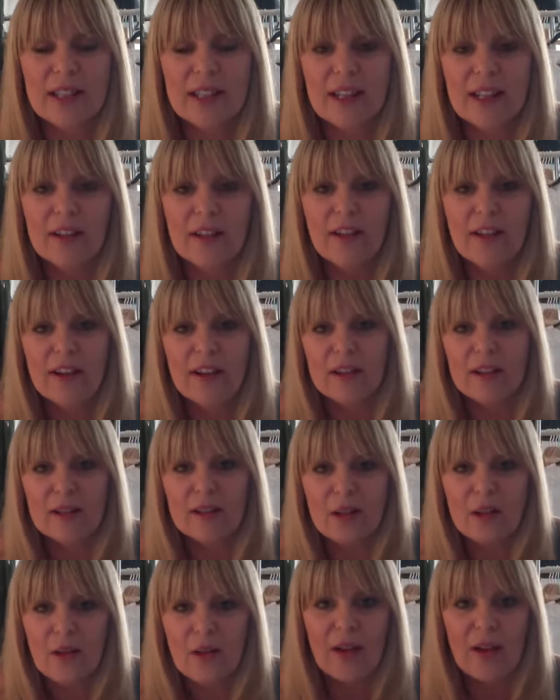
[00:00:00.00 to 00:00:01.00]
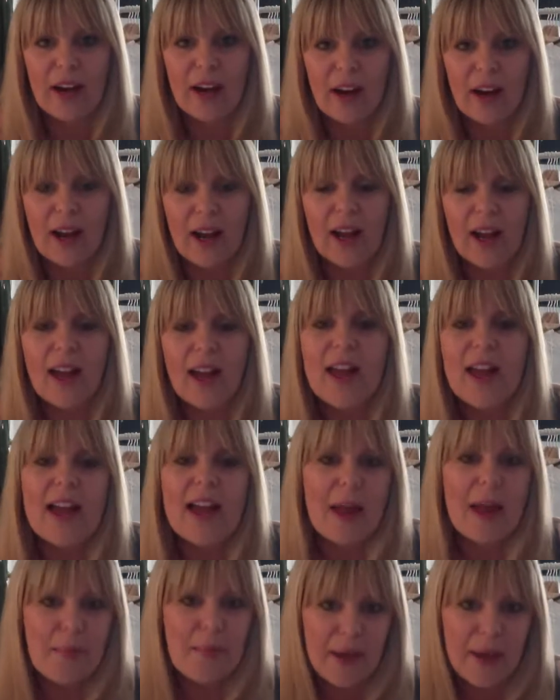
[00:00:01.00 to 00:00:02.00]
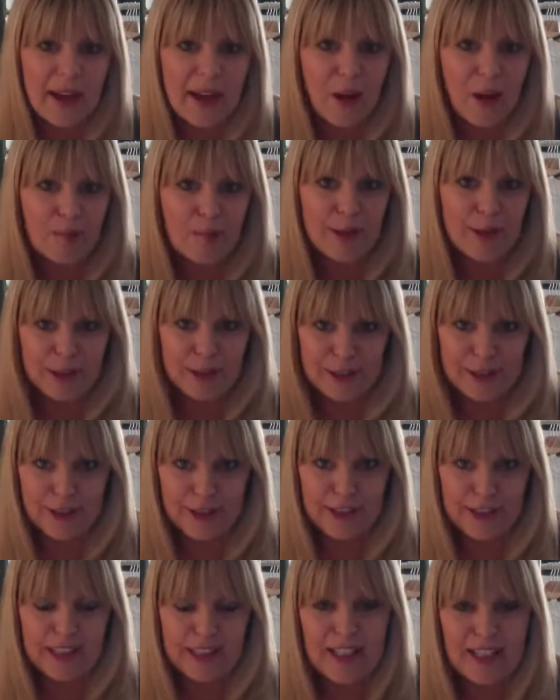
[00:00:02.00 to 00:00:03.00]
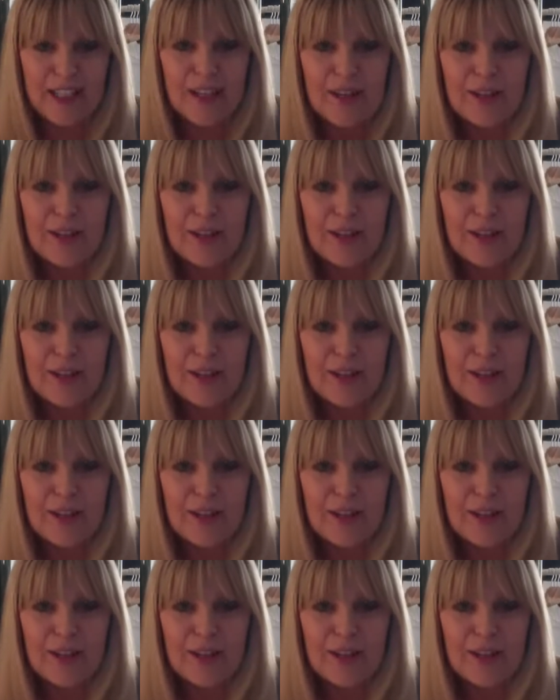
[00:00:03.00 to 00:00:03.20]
in your local area and pick up the goods.